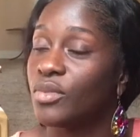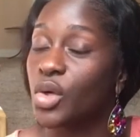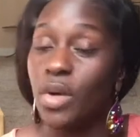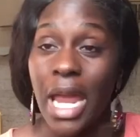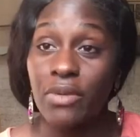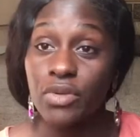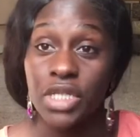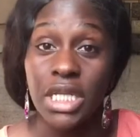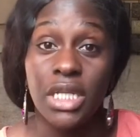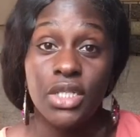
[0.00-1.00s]
create
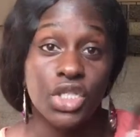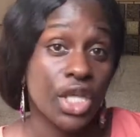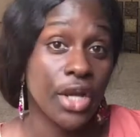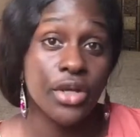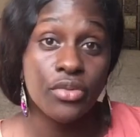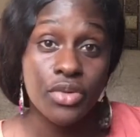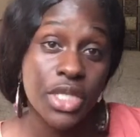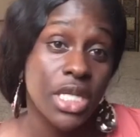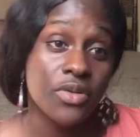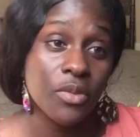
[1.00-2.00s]
routines, share your
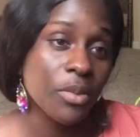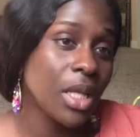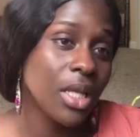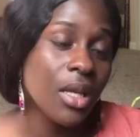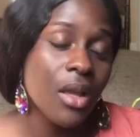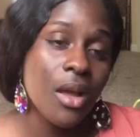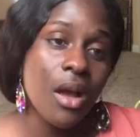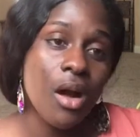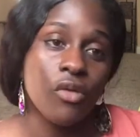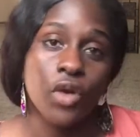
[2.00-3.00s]
routines with me
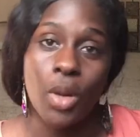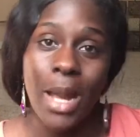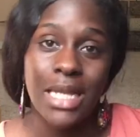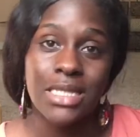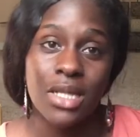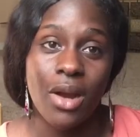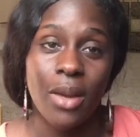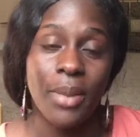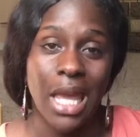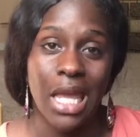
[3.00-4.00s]
over on my
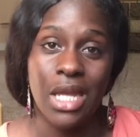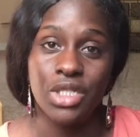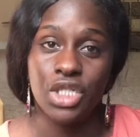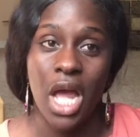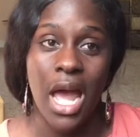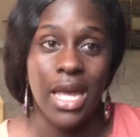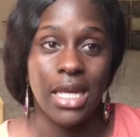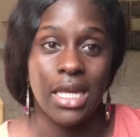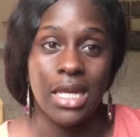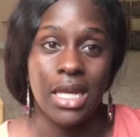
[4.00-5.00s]
Instagram page.
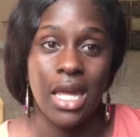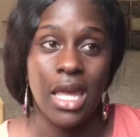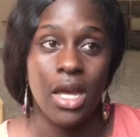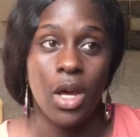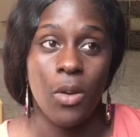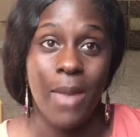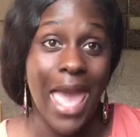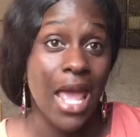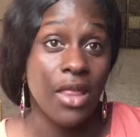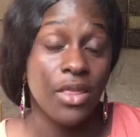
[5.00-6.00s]
I am
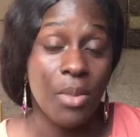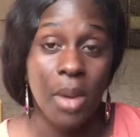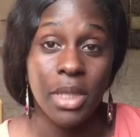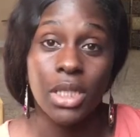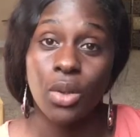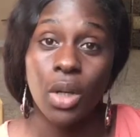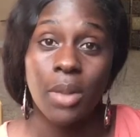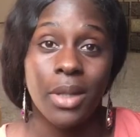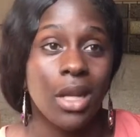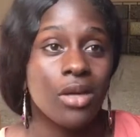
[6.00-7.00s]
at the Mommy Glow
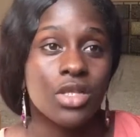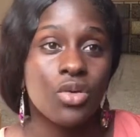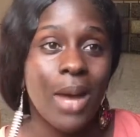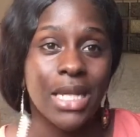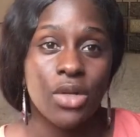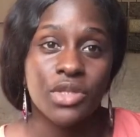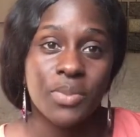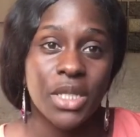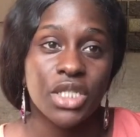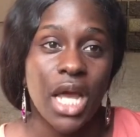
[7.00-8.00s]
Up, and also my no
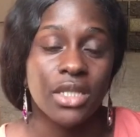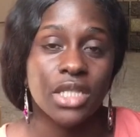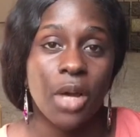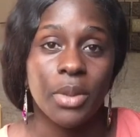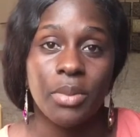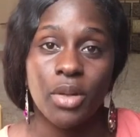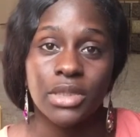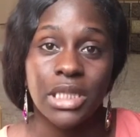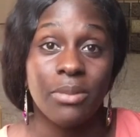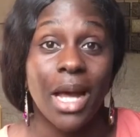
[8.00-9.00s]
spend challenge I'll be
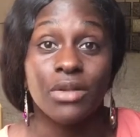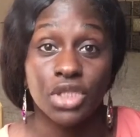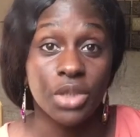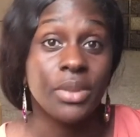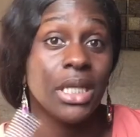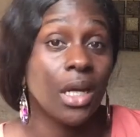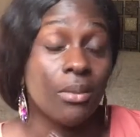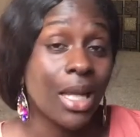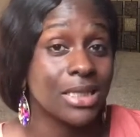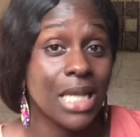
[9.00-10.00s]
posting about should be up
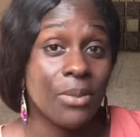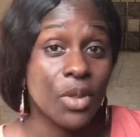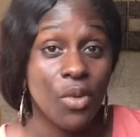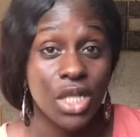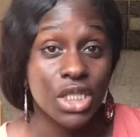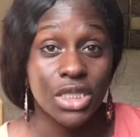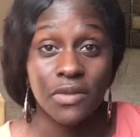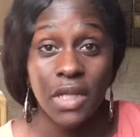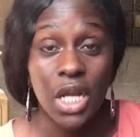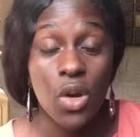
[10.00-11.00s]
by the time you're watching this
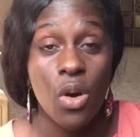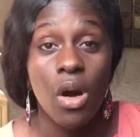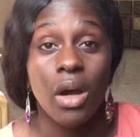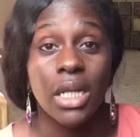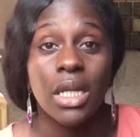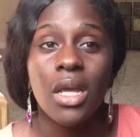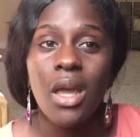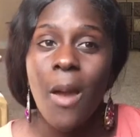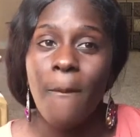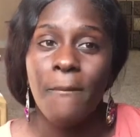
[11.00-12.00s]
video on
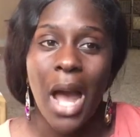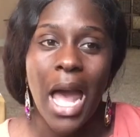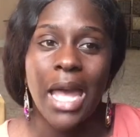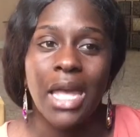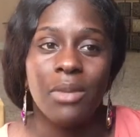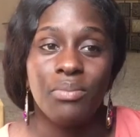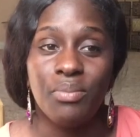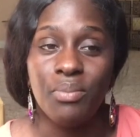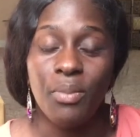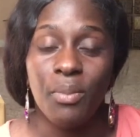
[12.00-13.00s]
my
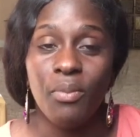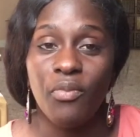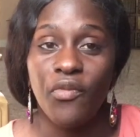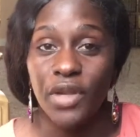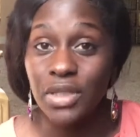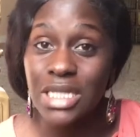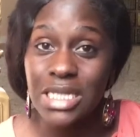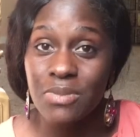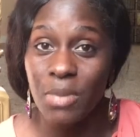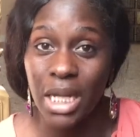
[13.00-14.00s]

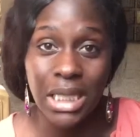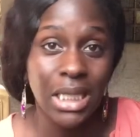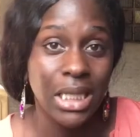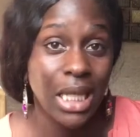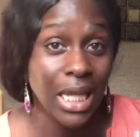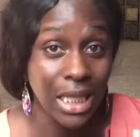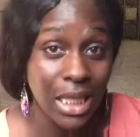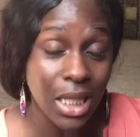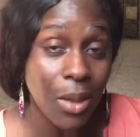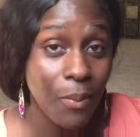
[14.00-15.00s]
Fearless Money
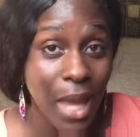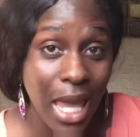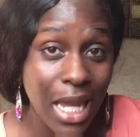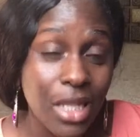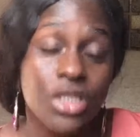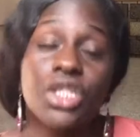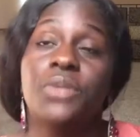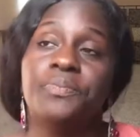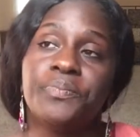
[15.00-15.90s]
Inc. page,